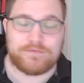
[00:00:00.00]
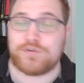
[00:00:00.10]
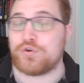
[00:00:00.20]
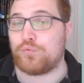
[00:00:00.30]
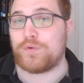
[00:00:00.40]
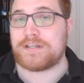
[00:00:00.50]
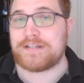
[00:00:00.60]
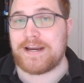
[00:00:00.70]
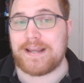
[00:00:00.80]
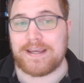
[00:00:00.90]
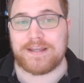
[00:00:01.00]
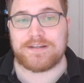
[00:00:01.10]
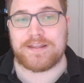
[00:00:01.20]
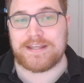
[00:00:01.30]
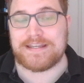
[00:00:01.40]
So restating
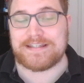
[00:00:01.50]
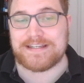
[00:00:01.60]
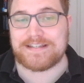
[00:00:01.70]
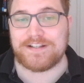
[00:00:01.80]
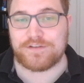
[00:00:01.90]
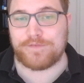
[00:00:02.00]
it, the distance